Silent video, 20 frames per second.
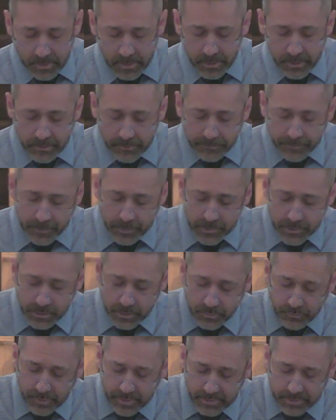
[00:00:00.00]
1
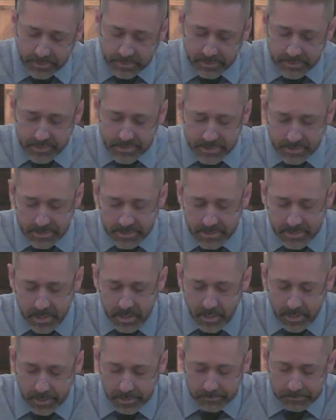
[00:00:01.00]
Corinthians
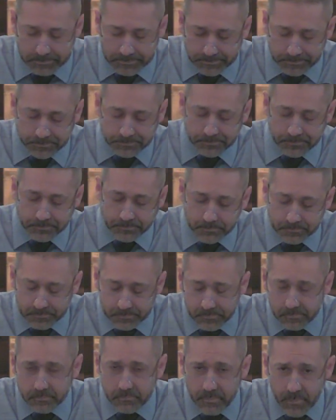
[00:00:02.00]
6:9,
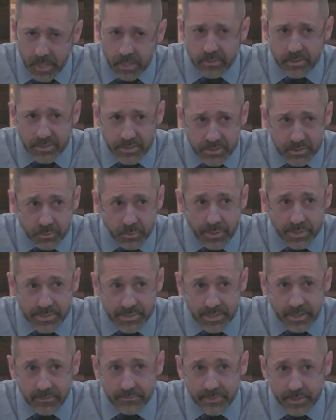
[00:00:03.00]
and this is where
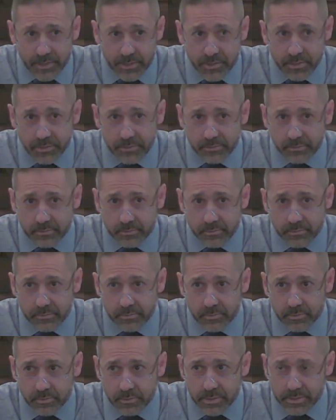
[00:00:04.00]
salvation
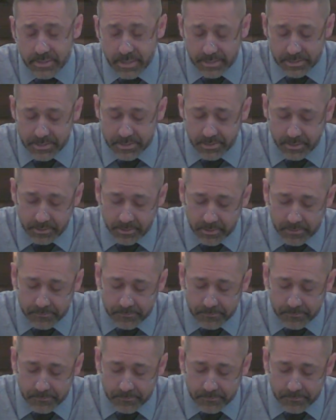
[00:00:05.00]
is at stake.